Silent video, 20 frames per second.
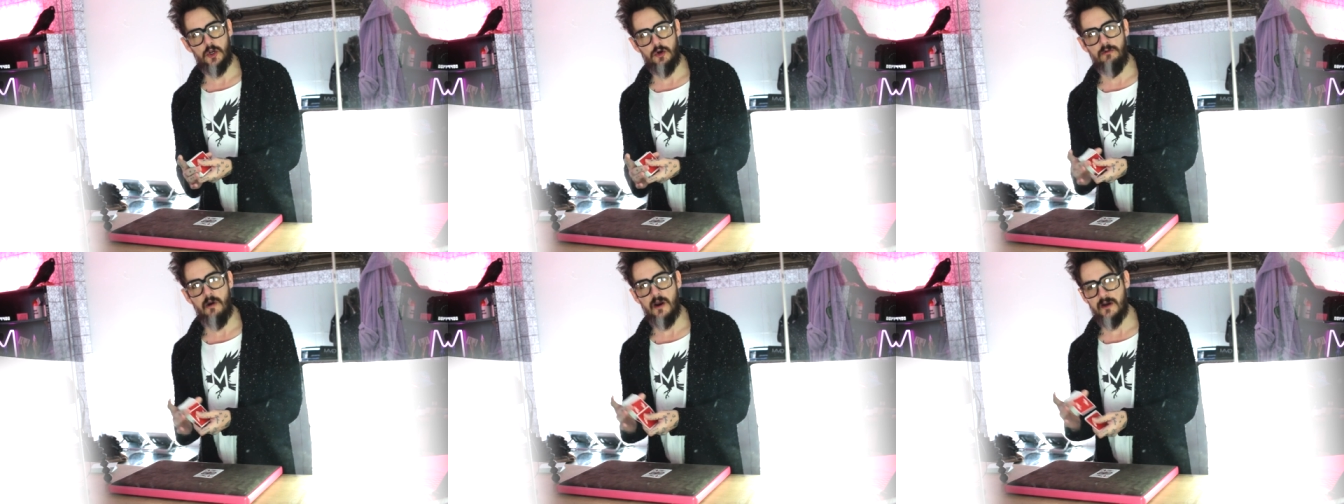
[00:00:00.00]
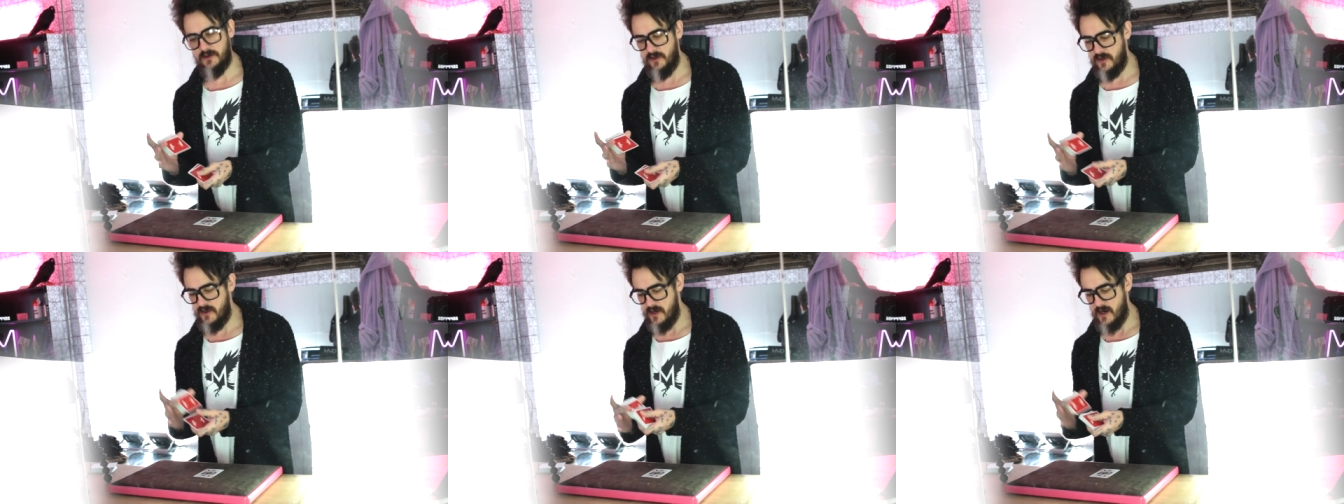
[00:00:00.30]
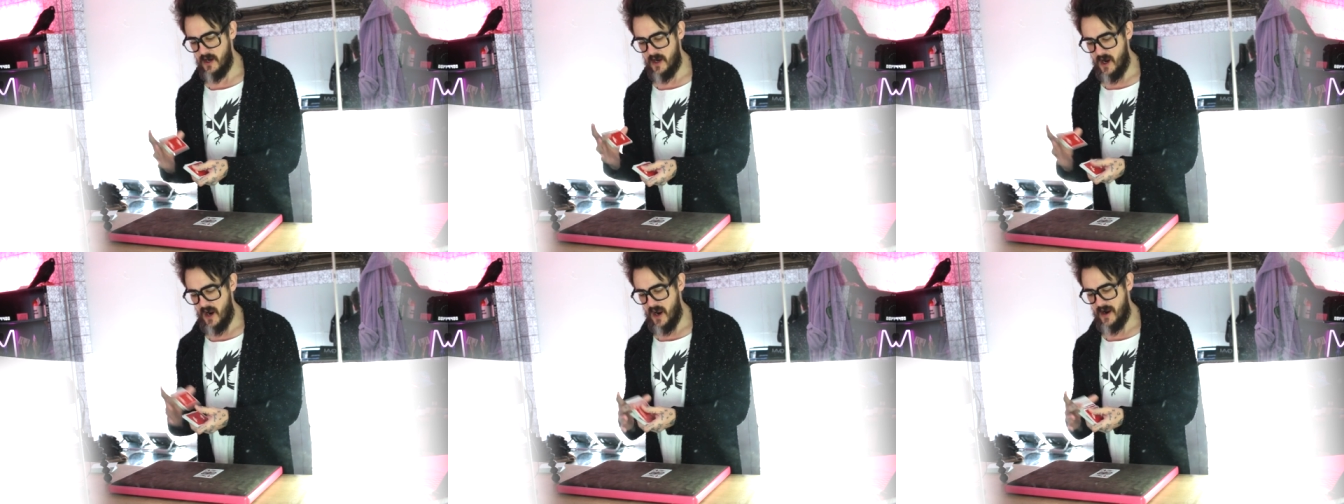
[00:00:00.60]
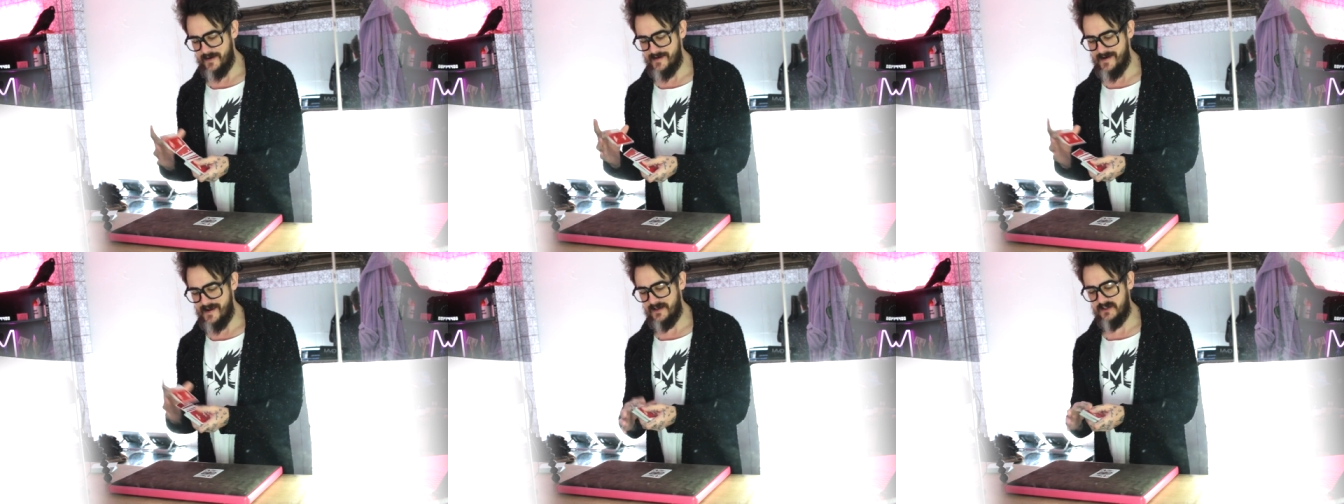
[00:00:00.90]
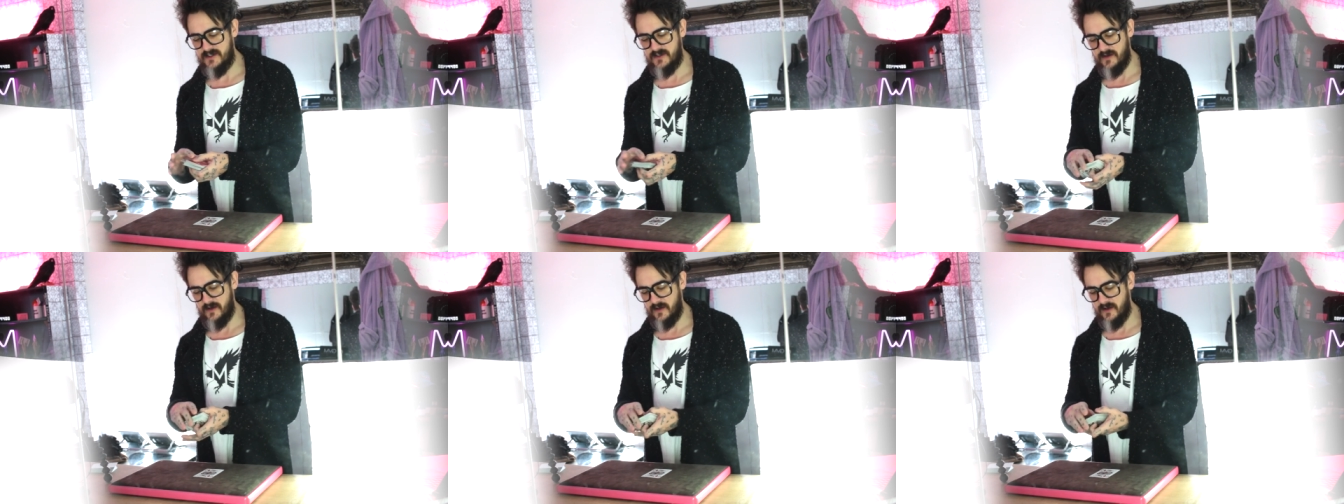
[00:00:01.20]
correctly, I
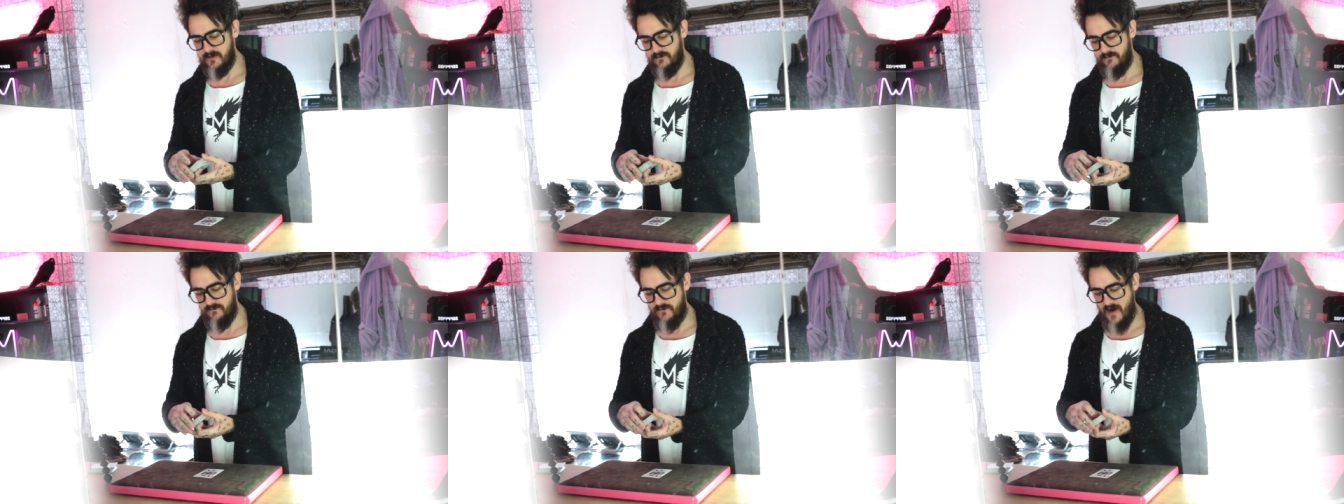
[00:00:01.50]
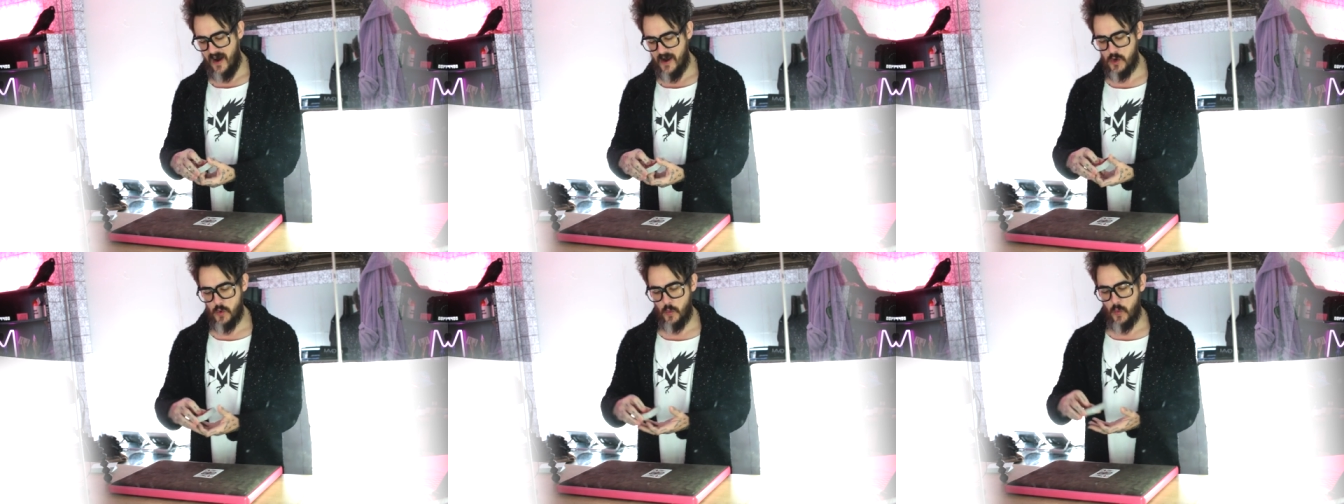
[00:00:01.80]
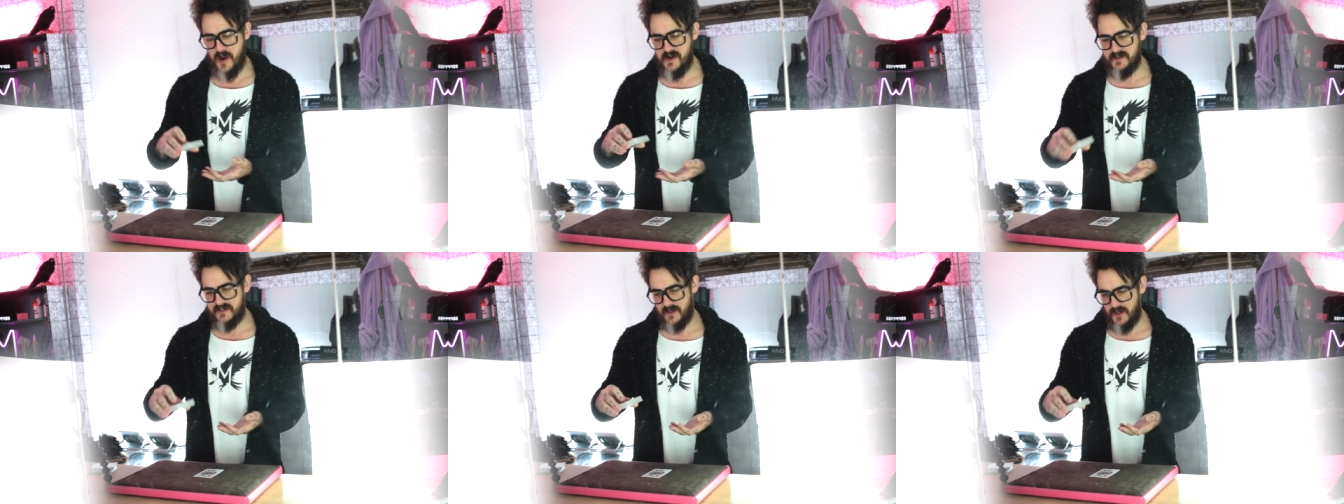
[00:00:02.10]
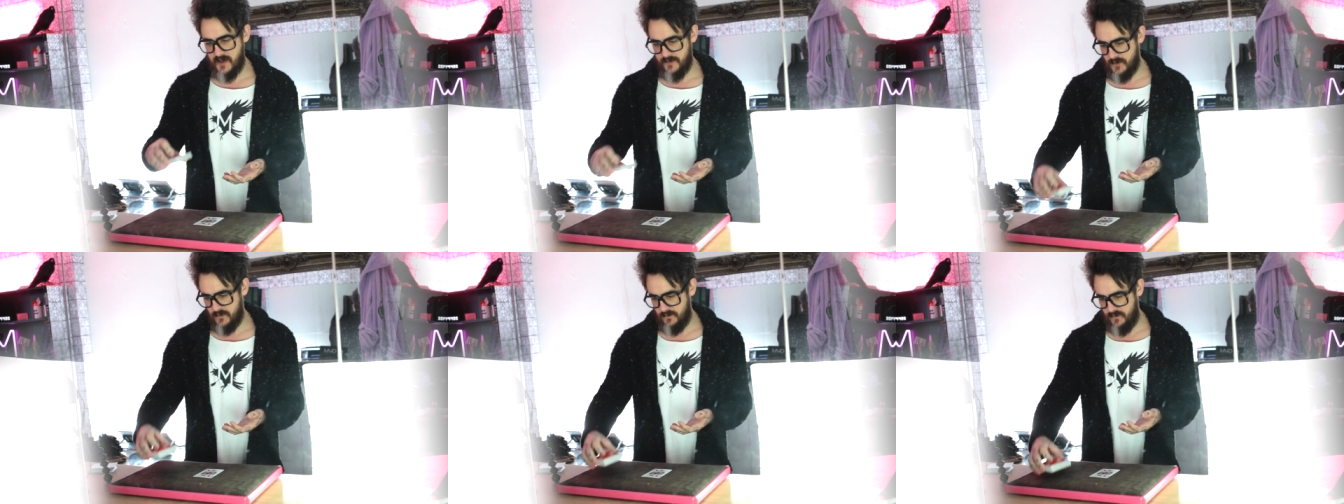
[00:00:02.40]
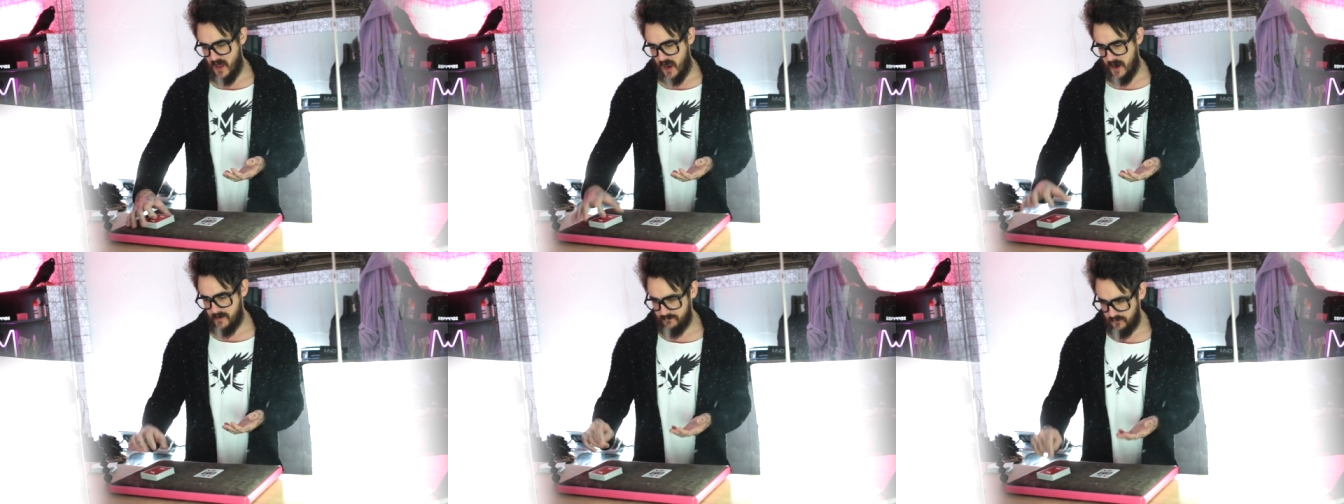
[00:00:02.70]
need to find a way to get the
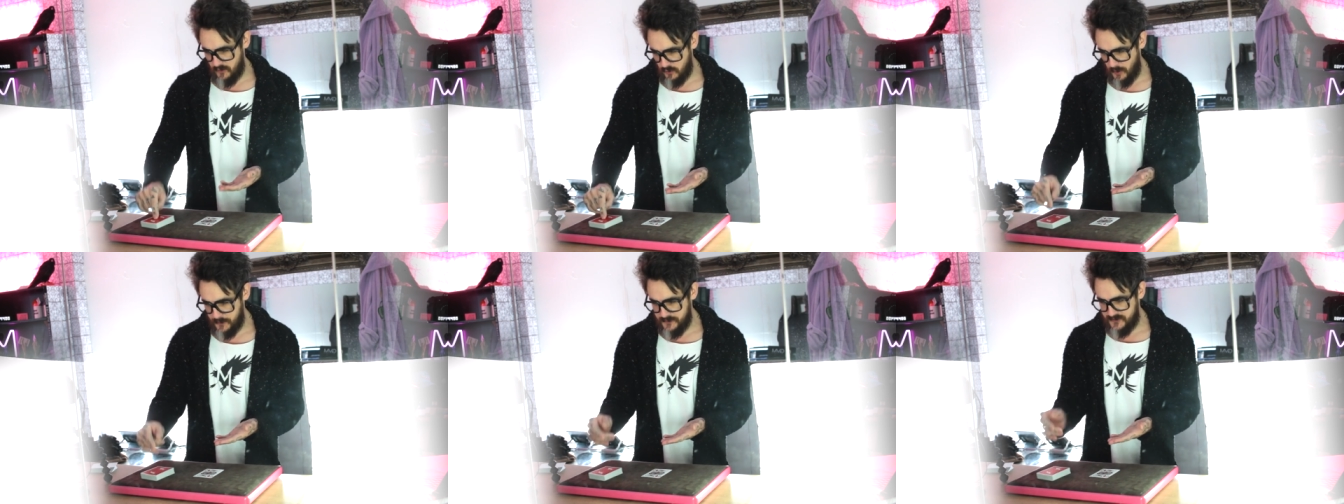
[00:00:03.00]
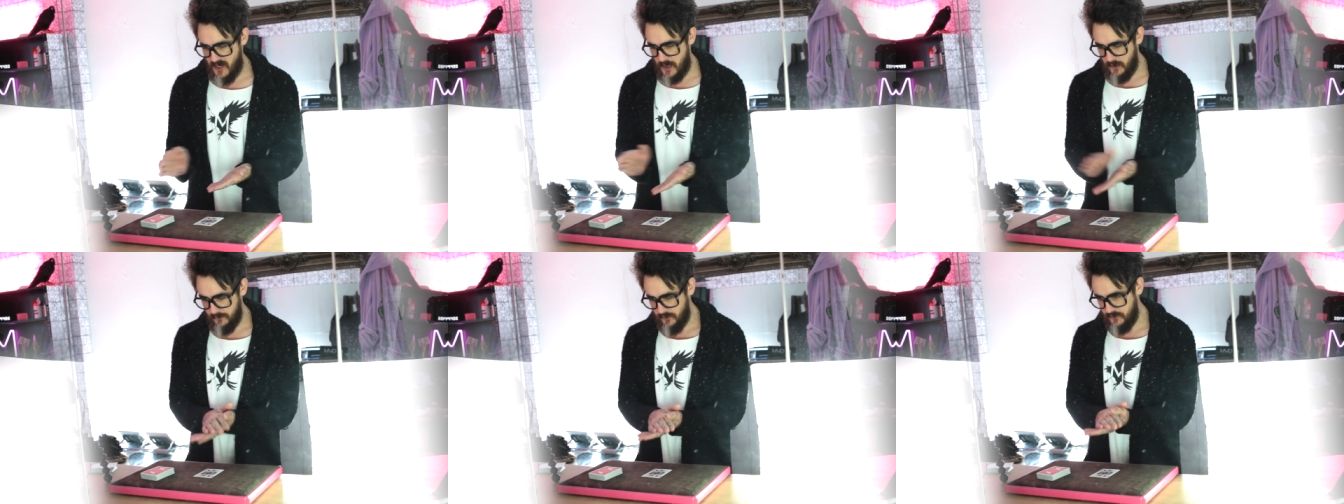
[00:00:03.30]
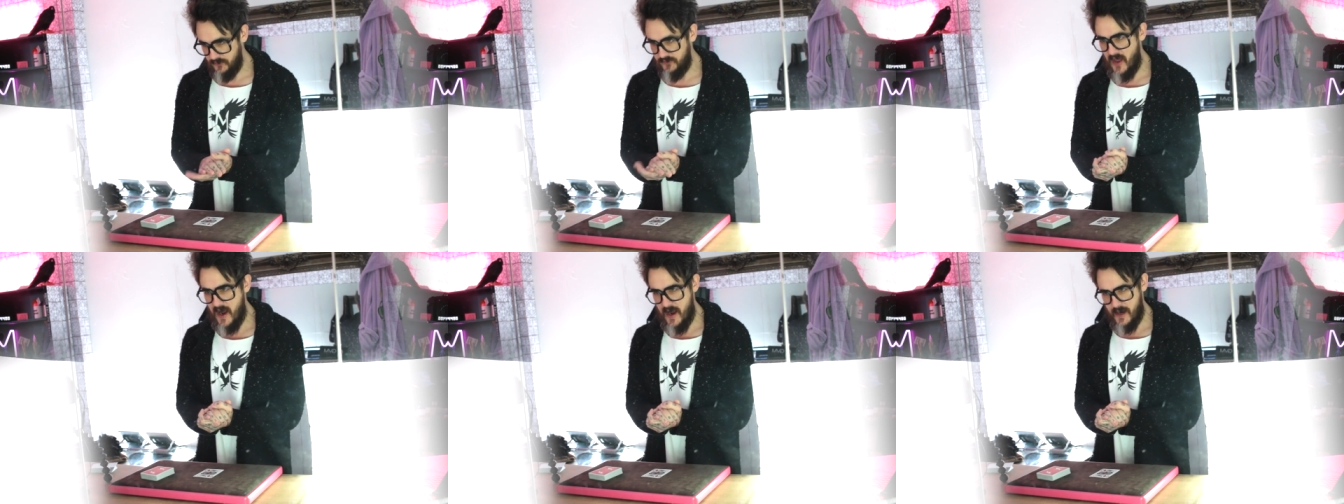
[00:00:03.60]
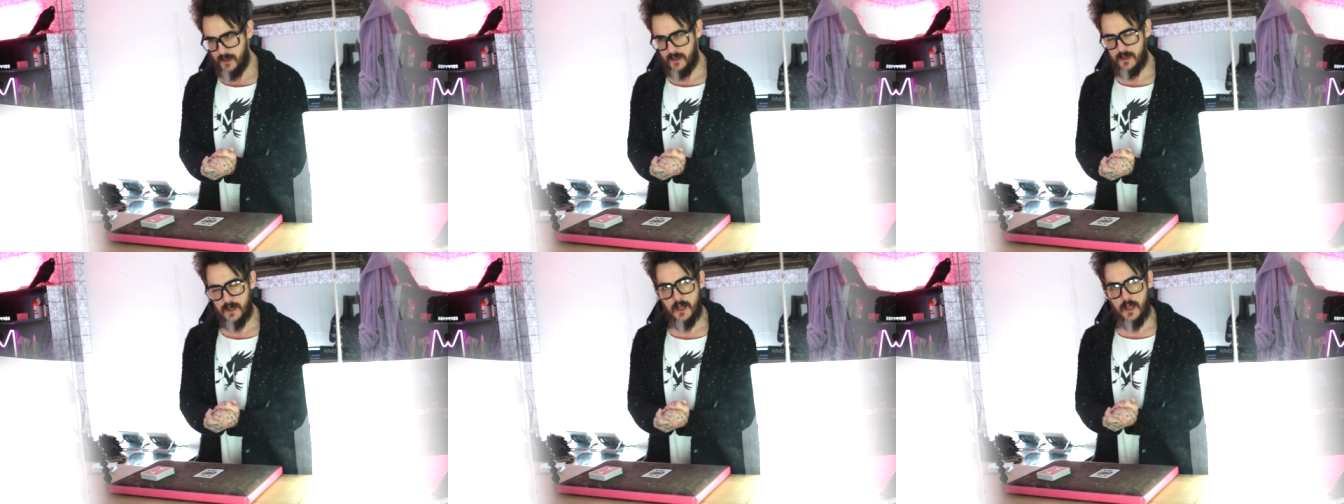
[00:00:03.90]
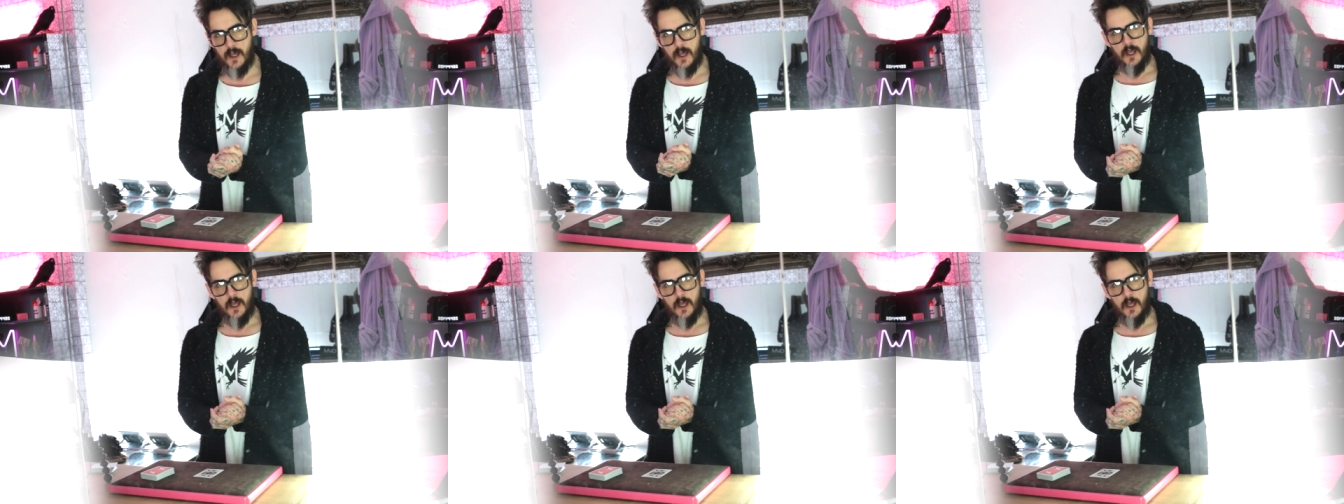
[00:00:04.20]
Nine of Clubs out of the deck